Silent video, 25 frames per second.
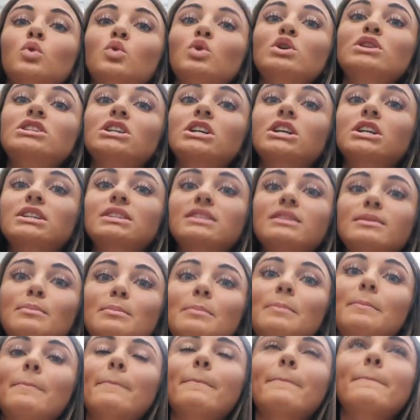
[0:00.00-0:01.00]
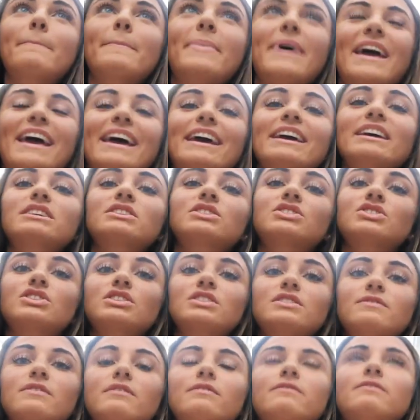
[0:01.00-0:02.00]
we took some pics
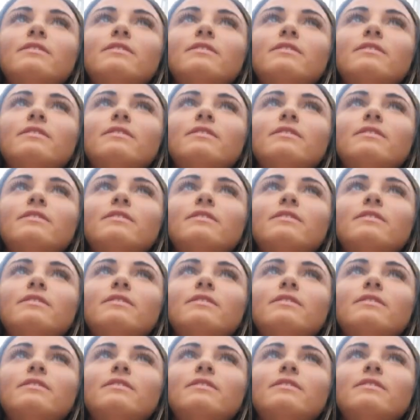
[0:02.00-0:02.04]
just for